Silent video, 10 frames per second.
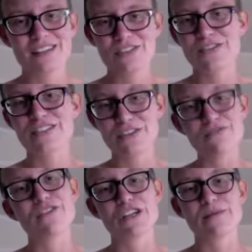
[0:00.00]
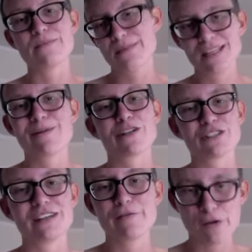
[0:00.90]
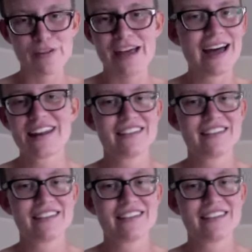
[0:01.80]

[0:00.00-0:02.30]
to the gym, especially for that,